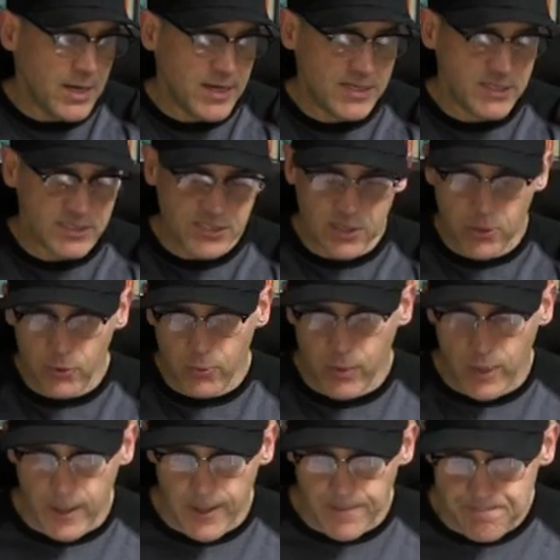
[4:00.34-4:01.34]
And
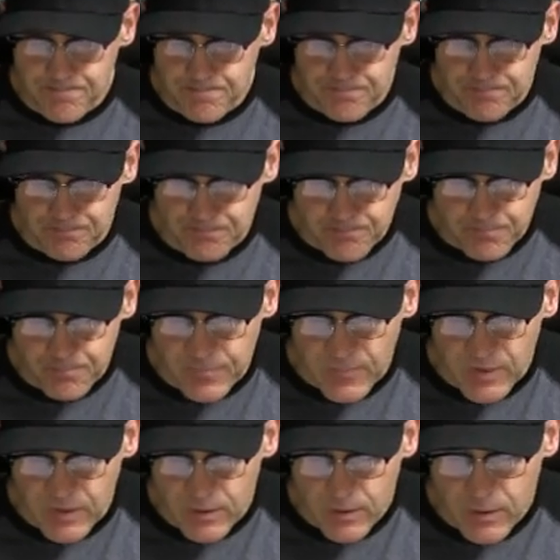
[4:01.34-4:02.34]
so
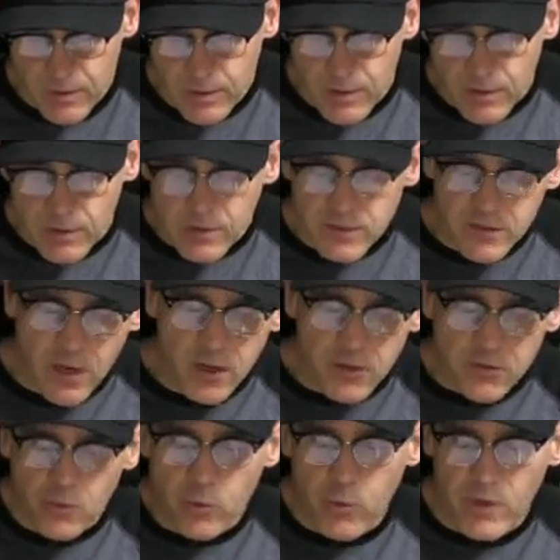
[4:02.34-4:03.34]

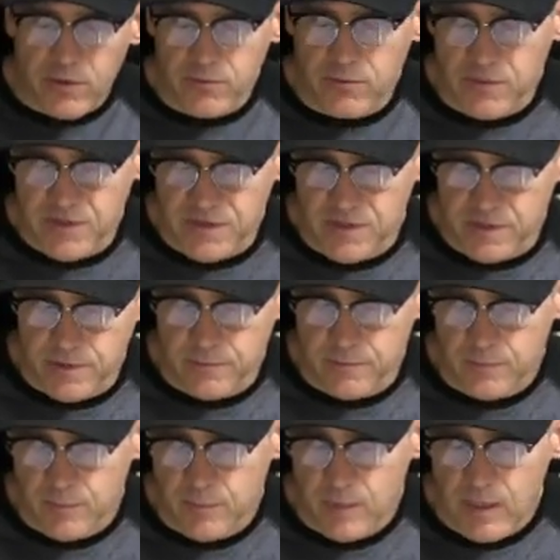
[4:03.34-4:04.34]
Dr.
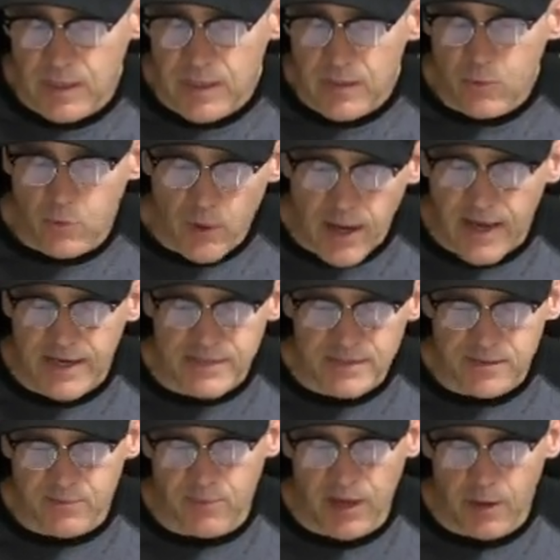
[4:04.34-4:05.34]
Witherington, he
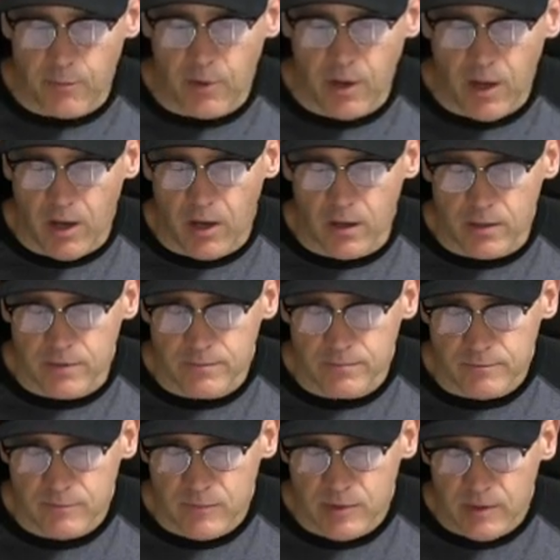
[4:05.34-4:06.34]
writes about Paul
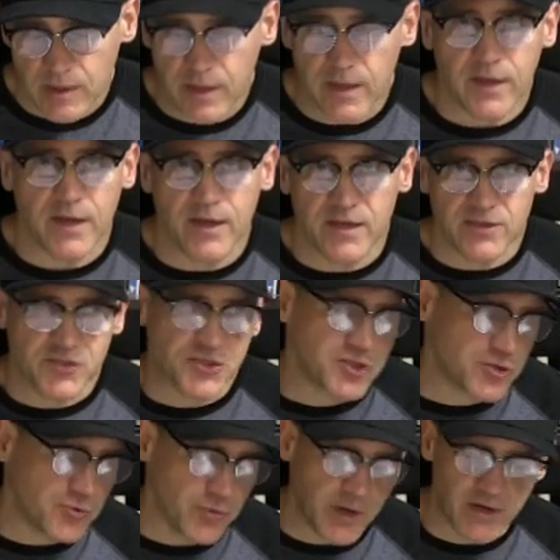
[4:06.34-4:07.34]
in his
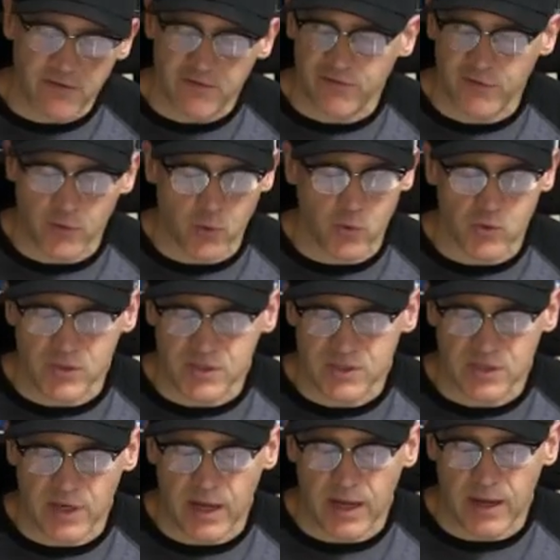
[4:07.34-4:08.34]
straightforward
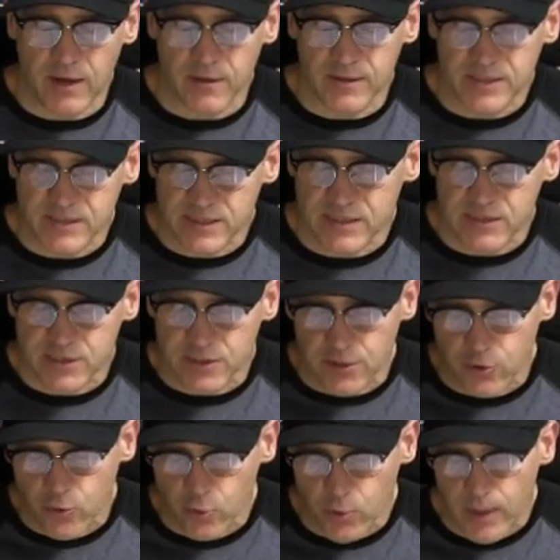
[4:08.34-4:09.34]
style. He says,
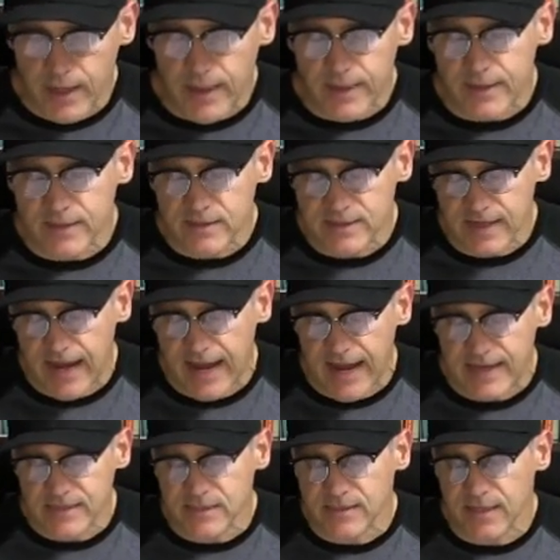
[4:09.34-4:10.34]
"The greatest
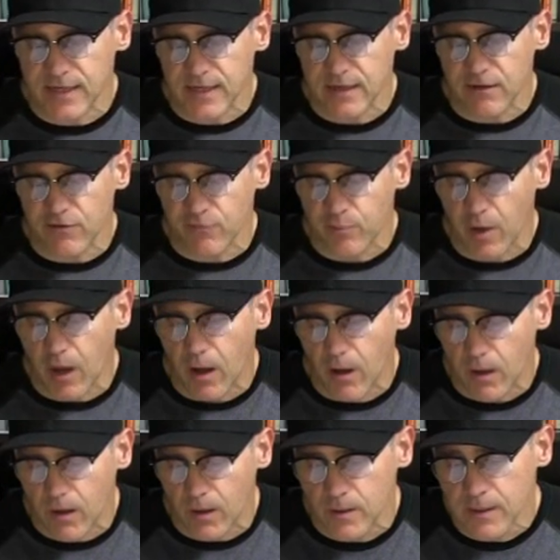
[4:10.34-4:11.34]
asset of
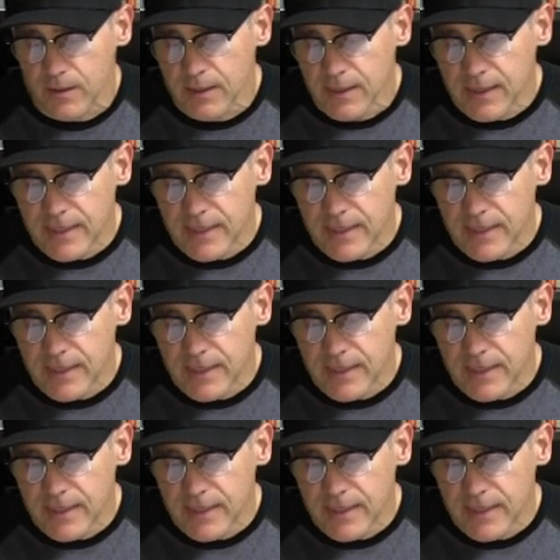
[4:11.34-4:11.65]
Paul